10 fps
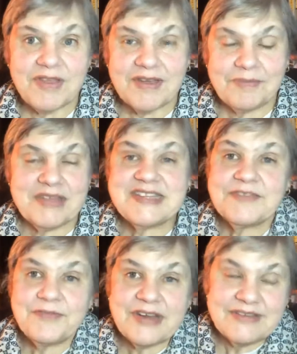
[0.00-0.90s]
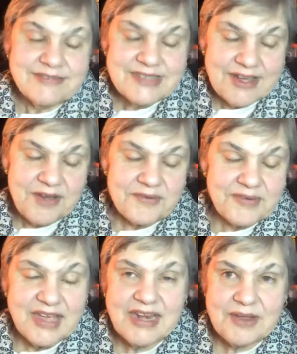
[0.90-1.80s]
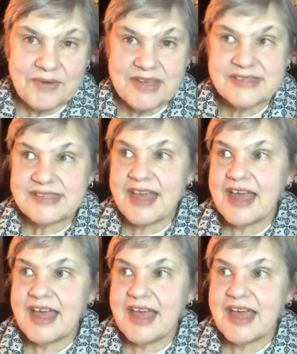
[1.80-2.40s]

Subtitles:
they'd be different. So anyways,